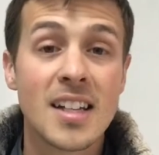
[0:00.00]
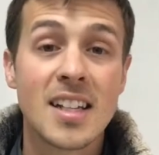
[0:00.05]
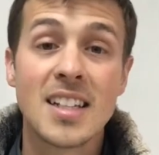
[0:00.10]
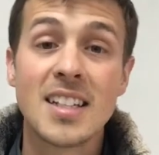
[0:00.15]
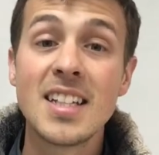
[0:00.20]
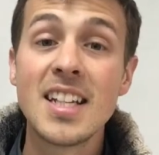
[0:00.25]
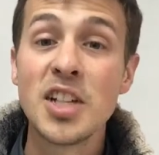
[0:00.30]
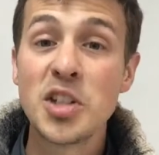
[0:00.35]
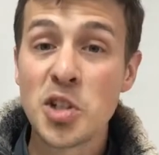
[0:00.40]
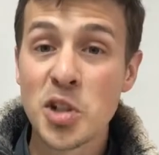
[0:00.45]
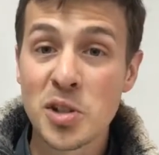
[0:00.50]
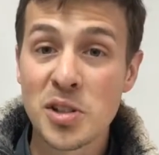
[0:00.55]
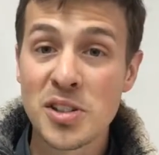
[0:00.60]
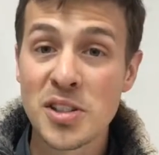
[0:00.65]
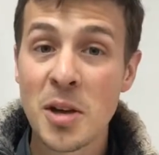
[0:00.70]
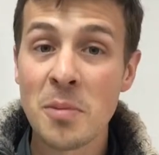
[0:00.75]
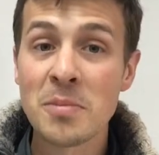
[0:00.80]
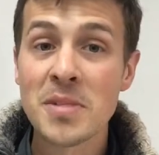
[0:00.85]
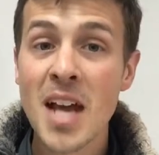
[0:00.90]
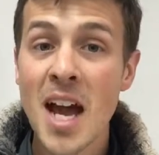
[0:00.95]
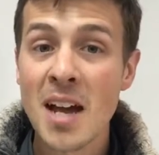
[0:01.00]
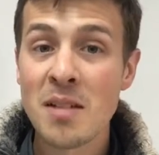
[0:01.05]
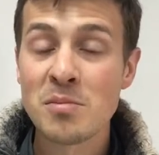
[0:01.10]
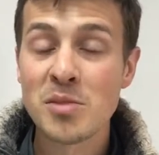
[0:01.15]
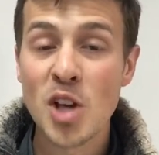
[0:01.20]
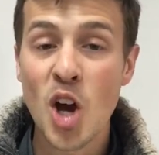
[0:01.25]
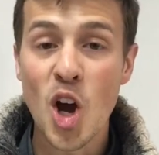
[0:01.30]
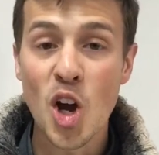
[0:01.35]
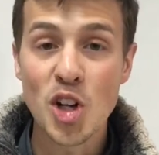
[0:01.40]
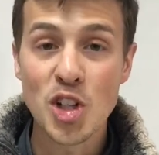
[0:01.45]
Teachers, sometimes
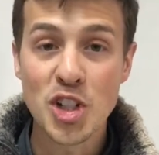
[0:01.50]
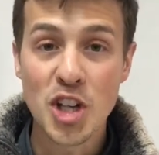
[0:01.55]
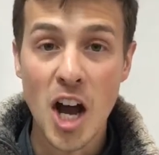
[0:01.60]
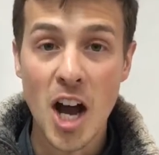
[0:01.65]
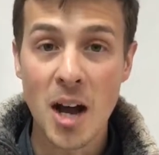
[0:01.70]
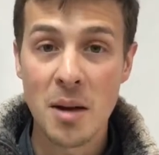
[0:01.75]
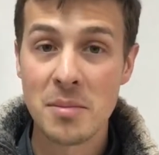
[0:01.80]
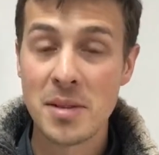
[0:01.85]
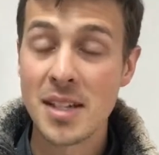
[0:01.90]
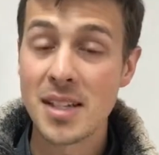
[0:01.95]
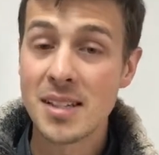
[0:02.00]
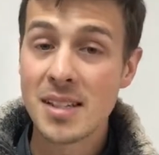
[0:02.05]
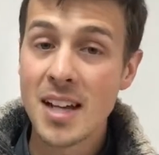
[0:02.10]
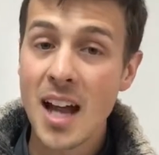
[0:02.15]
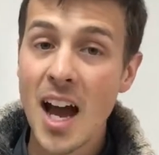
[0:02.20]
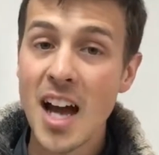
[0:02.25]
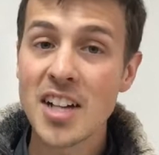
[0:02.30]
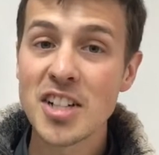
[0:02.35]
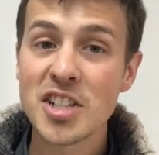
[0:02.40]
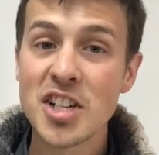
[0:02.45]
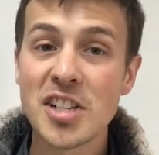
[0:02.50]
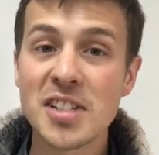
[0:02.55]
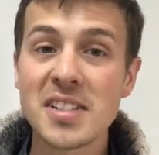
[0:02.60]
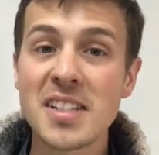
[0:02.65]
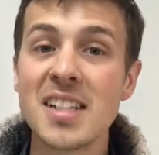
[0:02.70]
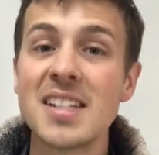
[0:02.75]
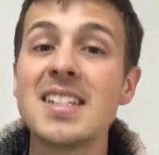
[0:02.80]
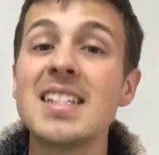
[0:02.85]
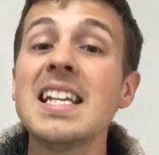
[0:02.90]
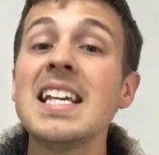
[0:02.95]
our job is not just
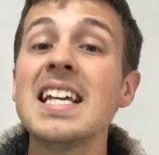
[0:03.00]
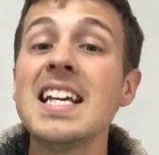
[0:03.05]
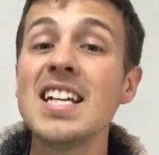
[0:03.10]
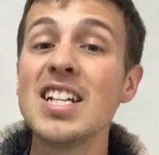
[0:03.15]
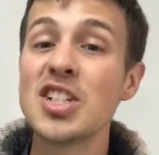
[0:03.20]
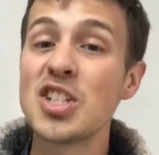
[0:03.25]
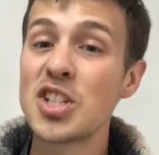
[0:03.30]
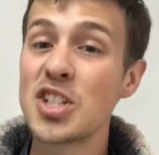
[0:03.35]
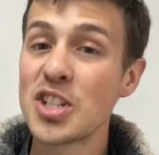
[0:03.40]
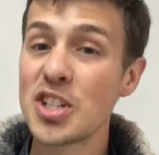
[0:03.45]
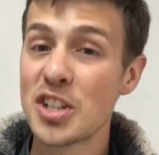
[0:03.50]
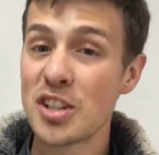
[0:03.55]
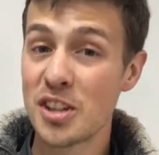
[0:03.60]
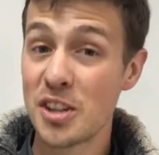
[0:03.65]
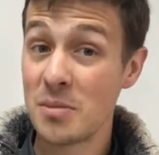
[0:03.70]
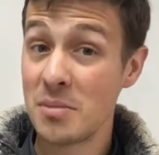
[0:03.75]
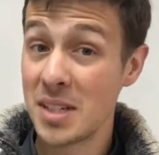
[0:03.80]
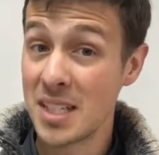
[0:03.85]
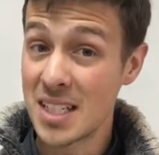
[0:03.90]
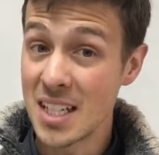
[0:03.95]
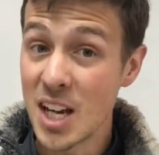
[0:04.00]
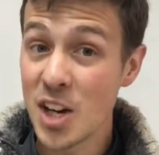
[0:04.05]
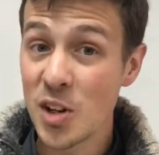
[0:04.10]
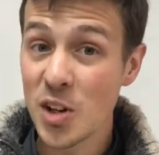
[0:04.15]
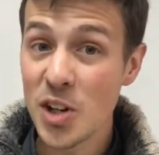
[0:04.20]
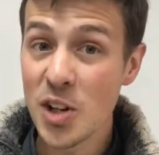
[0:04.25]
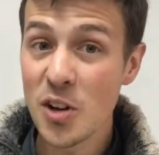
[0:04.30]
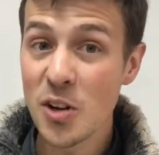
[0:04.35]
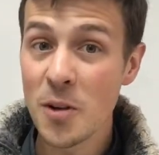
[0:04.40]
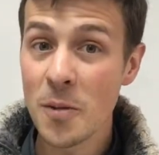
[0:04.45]
to teach the
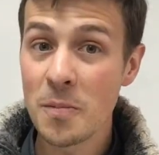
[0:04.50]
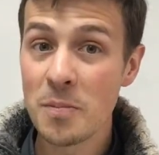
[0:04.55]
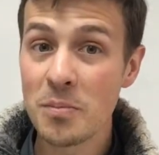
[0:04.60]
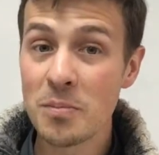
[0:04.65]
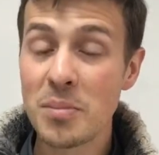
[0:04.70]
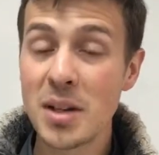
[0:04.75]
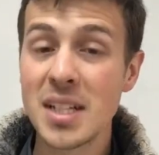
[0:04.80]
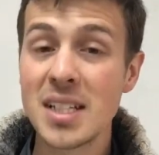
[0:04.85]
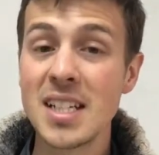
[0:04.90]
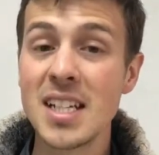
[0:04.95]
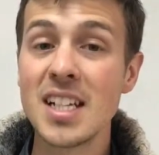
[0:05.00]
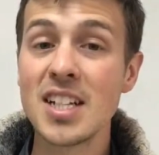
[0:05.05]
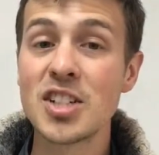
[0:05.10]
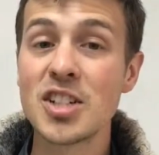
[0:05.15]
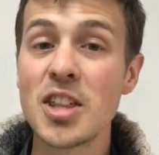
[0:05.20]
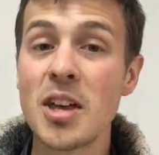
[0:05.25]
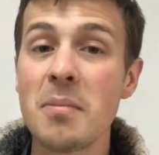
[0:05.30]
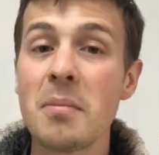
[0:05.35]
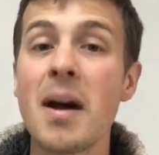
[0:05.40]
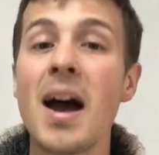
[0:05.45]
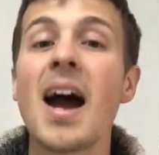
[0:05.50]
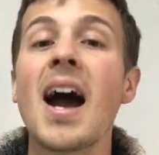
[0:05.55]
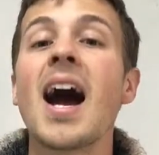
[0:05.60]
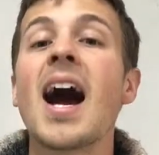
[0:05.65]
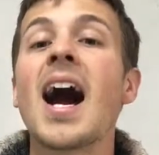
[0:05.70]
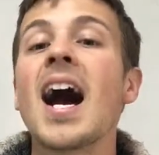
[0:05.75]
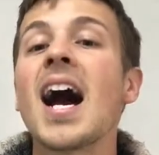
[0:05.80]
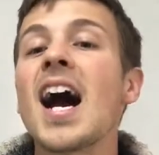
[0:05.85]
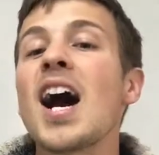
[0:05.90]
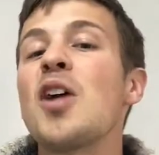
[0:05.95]
material, but teach them
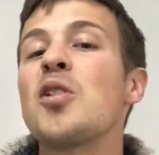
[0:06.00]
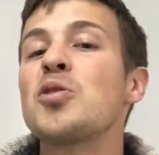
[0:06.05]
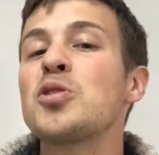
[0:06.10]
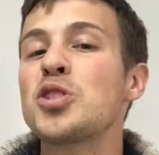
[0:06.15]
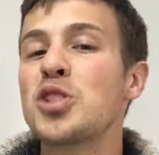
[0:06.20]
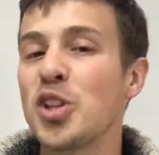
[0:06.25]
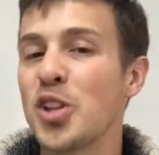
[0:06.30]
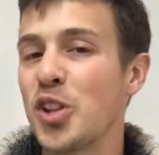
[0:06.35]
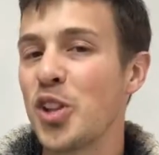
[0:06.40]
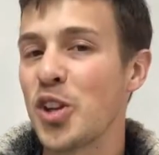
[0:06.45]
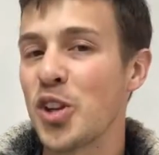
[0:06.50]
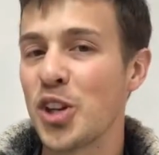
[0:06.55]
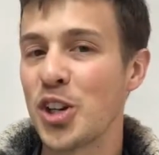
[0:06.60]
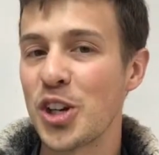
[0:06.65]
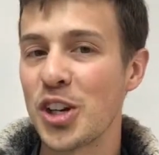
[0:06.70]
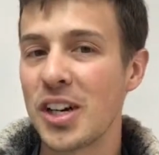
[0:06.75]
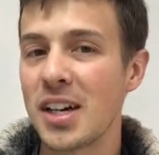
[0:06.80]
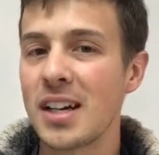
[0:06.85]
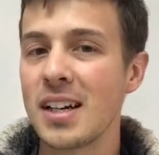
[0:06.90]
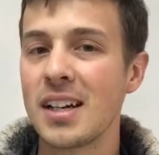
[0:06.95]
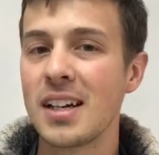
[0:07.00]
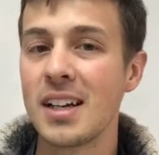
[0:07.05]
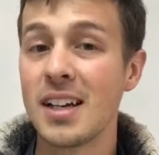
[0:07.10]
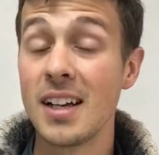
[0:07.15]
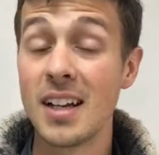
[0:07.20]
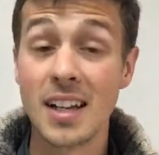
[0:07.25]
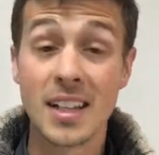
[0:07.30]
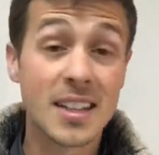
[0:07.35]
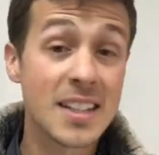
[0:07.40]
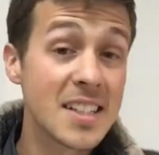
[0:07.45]
how to learn.
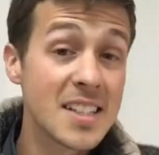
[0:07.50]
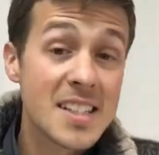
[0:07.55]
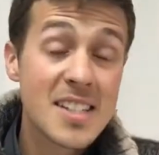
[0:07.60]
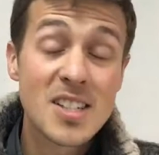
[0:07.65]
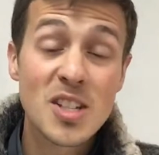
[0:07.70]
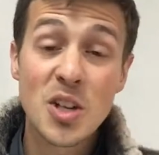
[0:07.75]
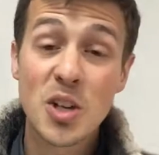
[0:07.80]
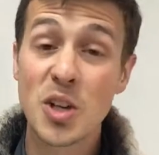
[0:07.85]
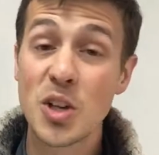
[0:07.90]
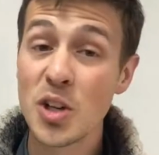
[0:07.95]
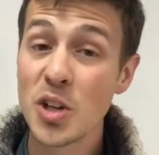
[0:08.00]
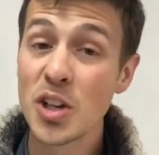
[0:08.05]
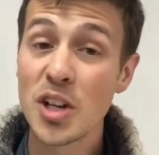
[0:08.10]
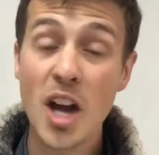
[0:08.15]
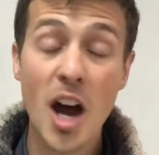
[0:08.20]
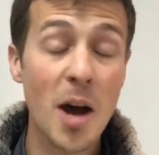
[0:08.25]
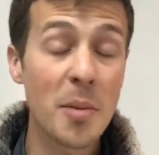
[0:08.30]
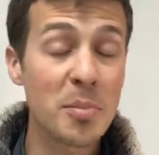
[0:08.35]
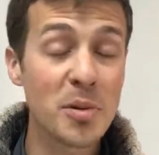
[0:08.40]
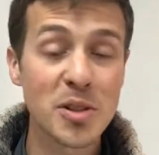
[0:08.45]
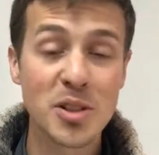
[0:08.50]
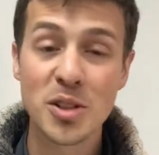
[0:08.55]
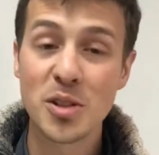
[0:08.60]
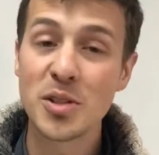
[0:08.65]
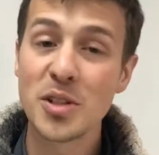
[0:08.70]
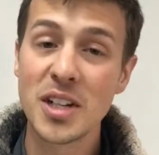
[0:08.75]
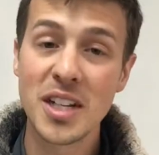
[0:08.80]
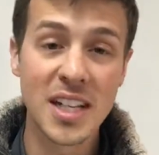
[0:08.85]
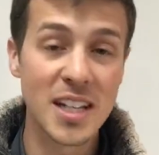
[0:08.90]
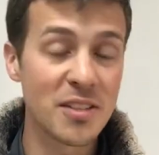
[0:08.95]
And this is a good
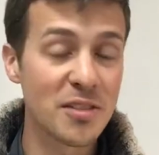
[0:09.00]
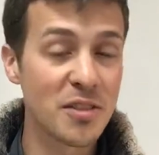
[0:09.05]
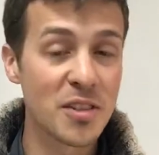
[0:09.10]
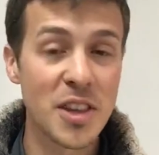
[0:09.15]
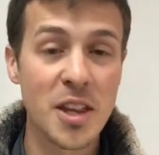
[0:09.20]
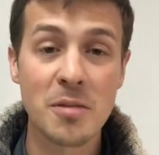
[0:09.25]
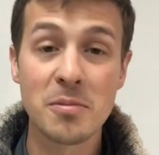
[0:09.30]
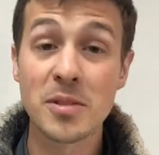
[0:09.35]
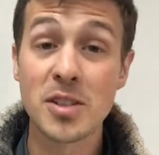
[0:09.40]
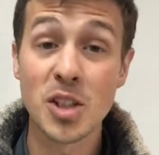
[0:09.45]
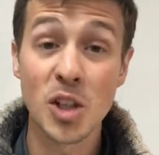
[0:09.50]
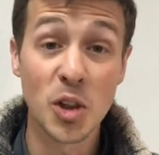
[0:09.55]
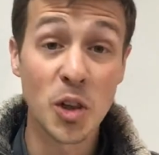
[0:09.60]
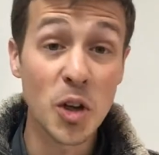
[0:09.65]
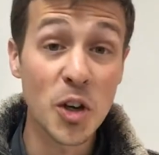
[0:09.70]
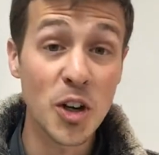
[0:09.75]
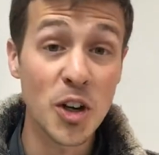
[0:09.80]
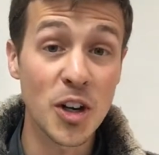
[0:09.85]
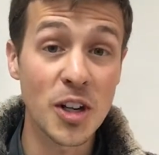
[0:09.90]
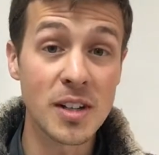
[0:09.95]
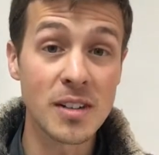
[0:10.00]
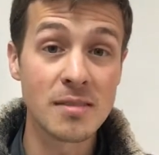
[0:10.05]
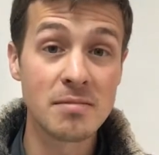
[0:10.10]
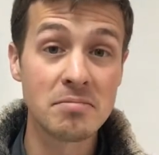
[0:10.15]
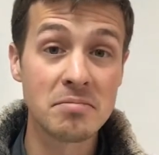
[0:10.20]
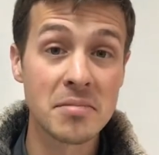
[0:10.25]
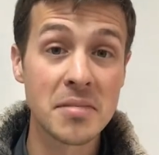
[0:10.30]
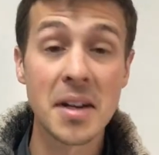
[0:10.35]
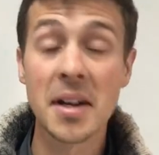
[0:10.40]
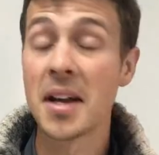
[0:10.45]
opportunity for them to learn
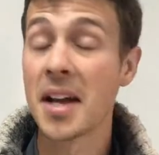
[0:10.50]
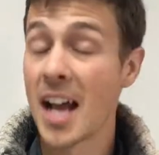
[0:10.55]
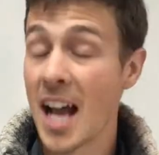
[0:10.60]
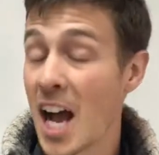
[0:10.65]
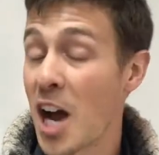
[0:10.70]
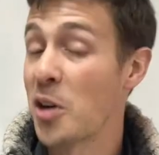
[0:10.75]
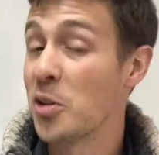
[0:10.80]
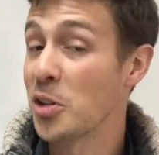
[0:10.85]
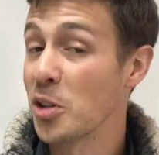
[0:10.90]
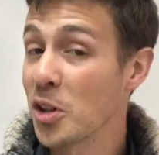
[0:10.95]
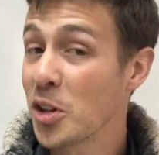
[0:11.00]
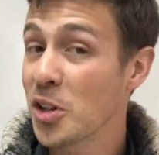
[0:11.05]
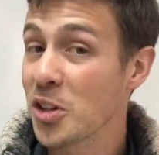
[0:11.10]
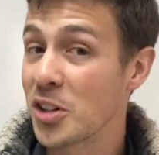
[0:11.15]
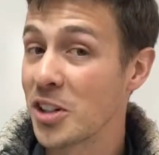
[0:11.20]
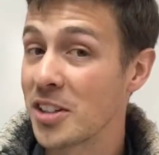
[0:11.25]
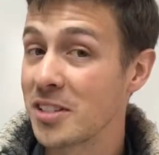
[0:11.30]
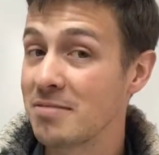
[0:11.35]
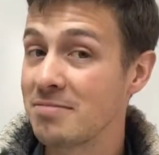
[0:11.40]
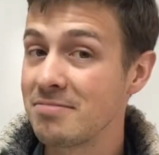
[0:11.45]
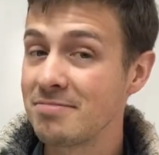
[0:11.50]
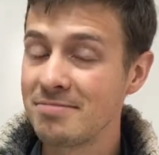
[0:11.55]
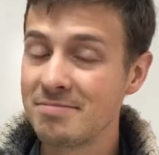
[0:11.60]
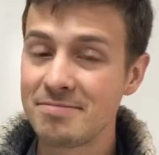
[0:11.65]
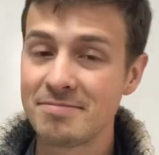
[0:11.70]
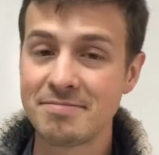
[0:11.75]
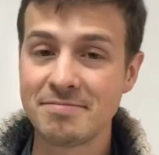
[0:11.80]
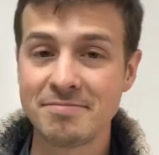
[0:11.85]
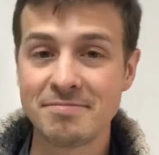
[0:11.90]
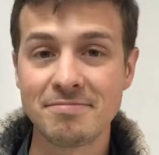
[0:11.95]
how to learn.
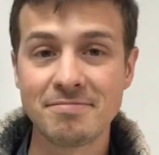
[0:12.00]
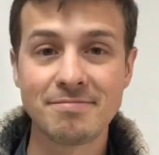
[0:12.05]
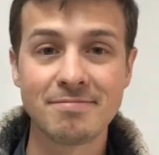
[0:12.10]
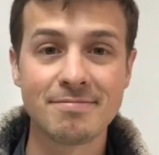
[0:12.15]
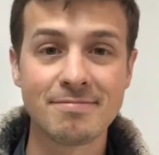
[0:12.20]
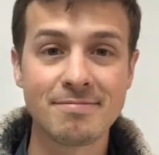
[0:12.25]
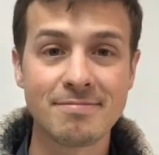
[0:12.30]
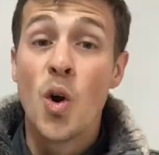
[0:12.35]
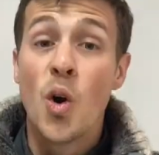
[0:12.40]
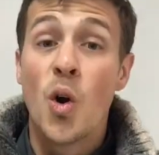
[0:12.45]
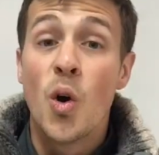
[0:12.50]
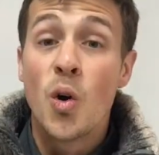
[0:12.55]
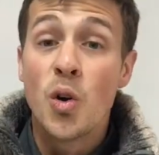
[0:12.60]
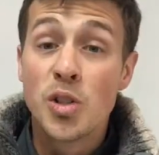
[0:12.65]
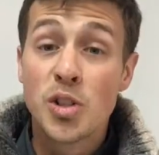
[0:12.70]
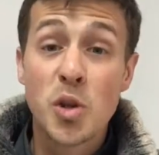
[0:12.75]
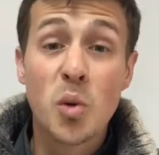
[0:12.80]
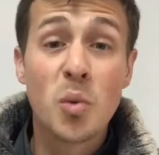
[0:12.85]
So